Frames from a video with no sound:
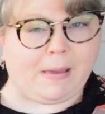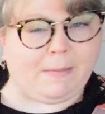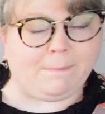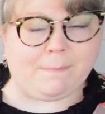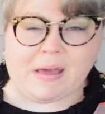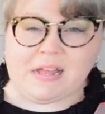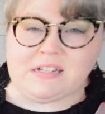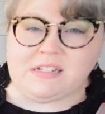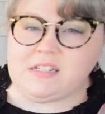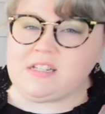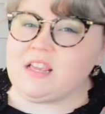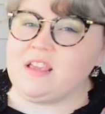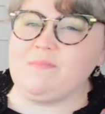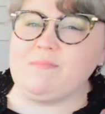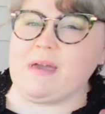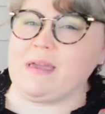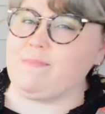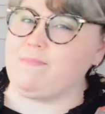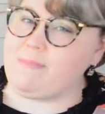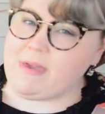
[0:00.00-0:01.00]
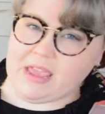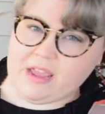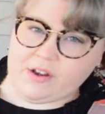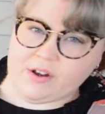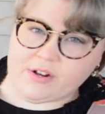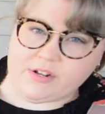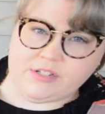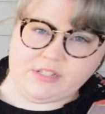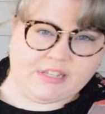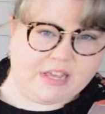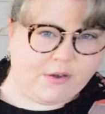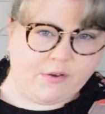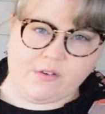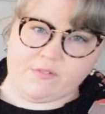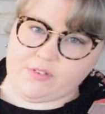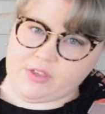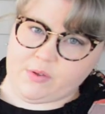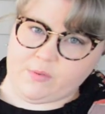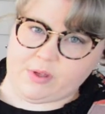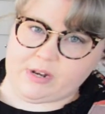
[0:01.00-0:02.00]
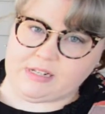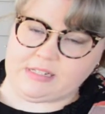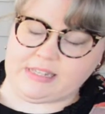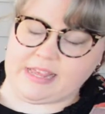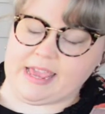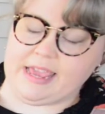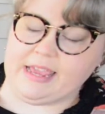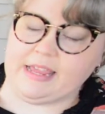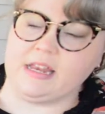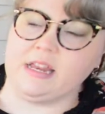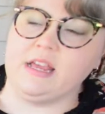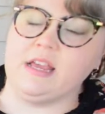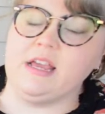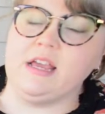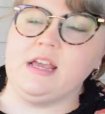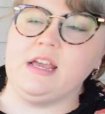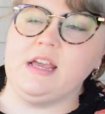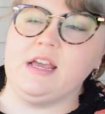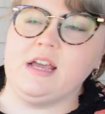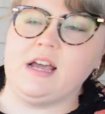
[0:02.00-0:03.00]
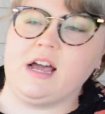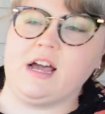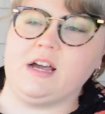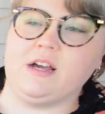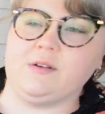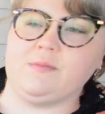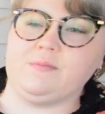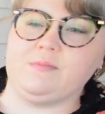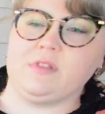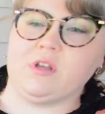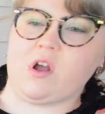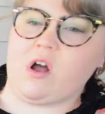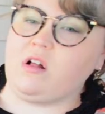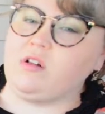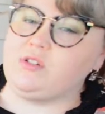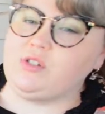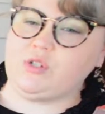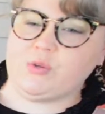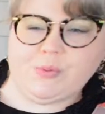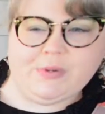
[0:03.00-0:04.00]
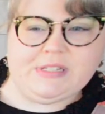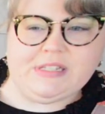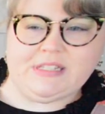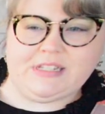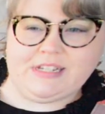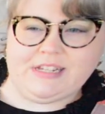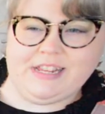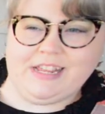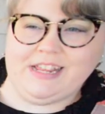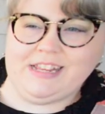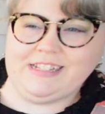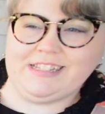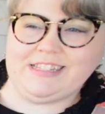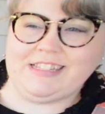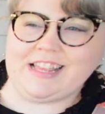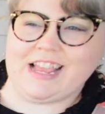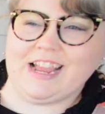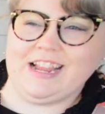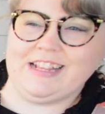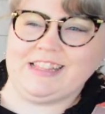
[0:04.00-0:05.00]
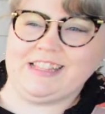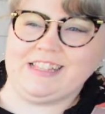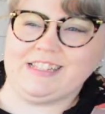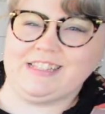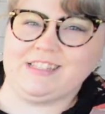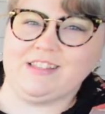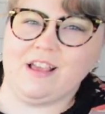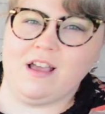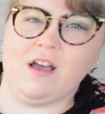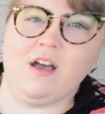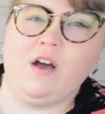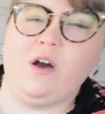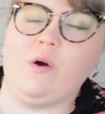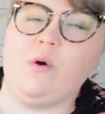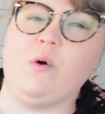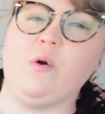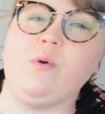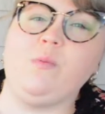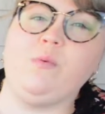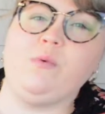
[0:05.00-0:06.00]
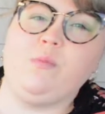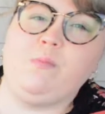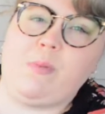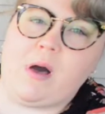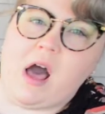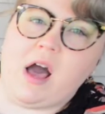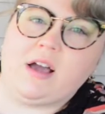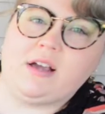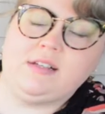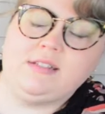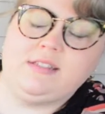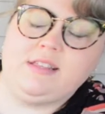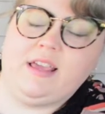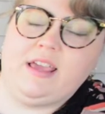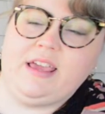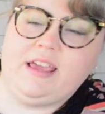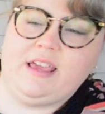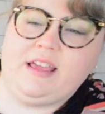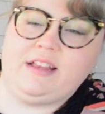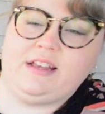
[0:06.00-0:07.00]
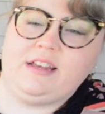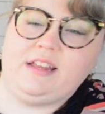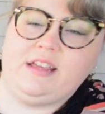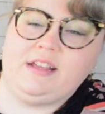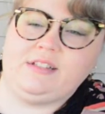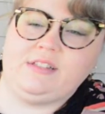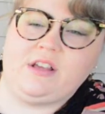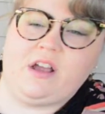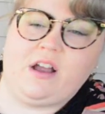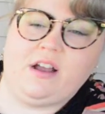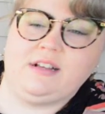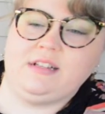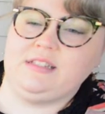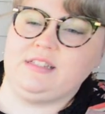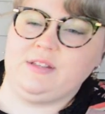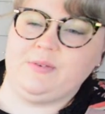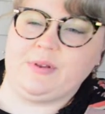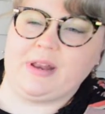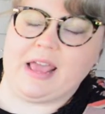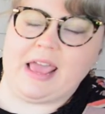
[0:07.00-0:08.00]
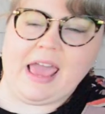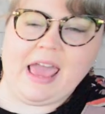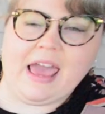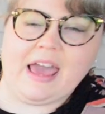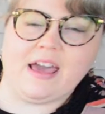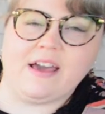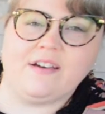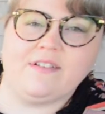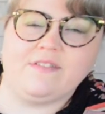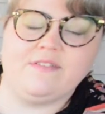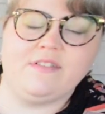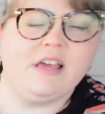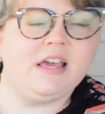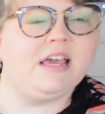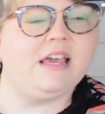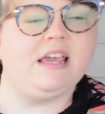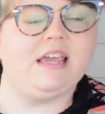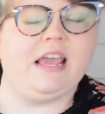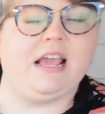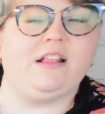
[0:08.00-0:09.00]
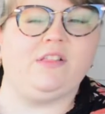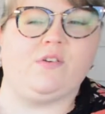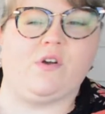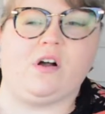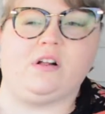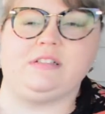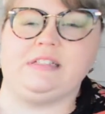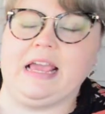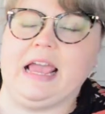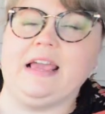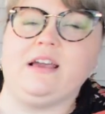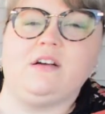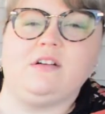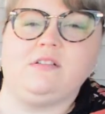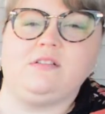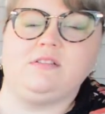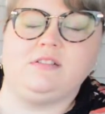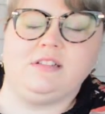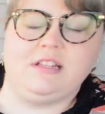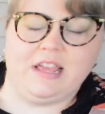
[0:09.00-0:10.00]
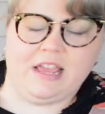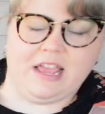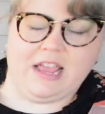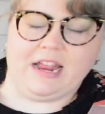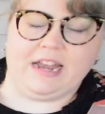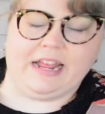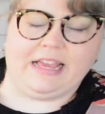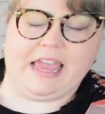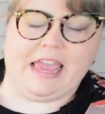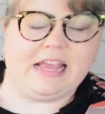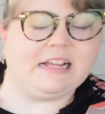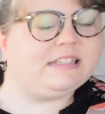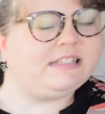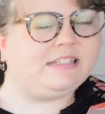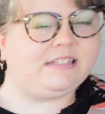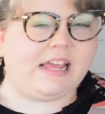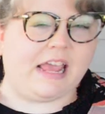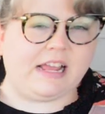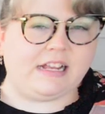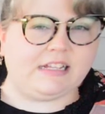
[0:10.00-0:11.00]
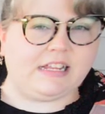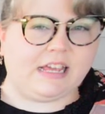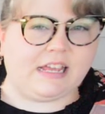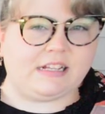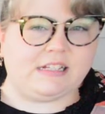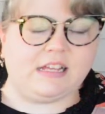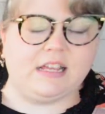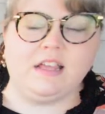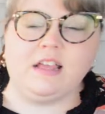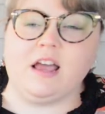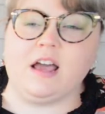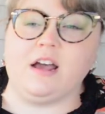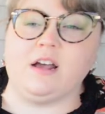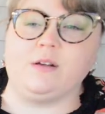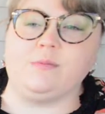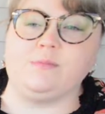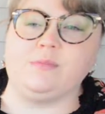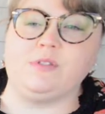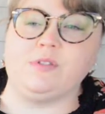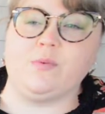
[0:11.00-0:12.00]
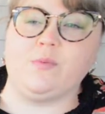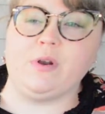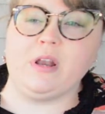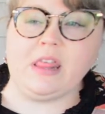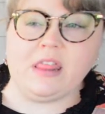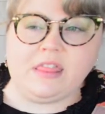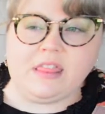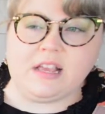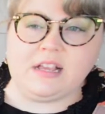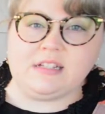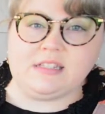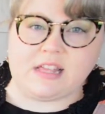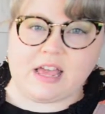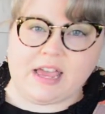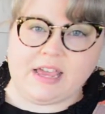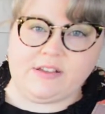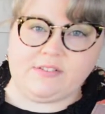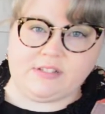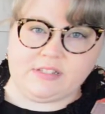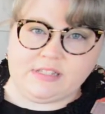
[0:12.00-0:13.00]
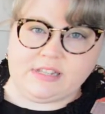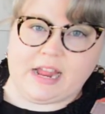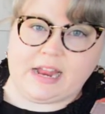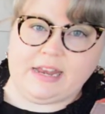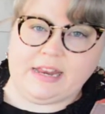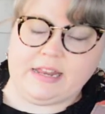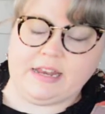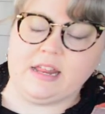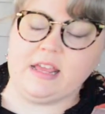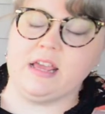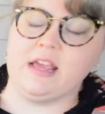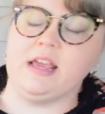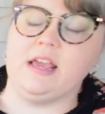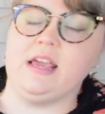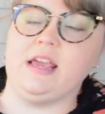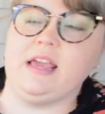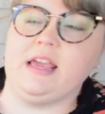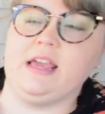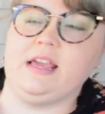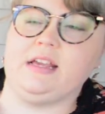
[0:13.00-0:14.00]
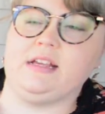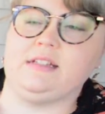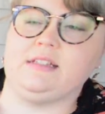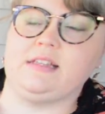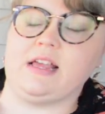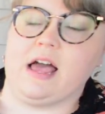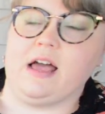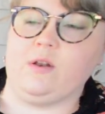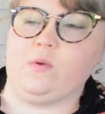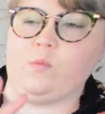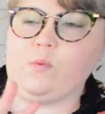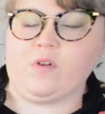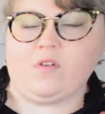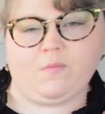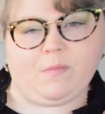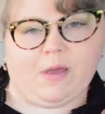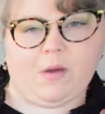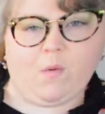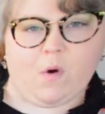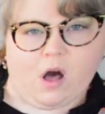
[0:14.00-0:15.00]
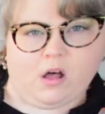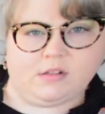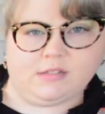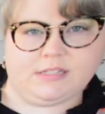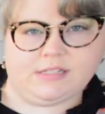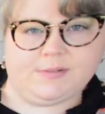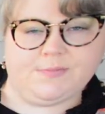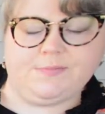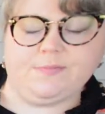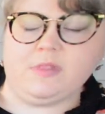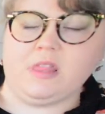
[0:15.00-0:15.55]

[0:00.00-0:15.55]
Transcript: bunting, my banners, however you want to say it, they're all twisted inside this horrible box, and it's hard to see what I have, and they're all tangled, and I can't stand it. So one of the things I have decided is on one of my walls.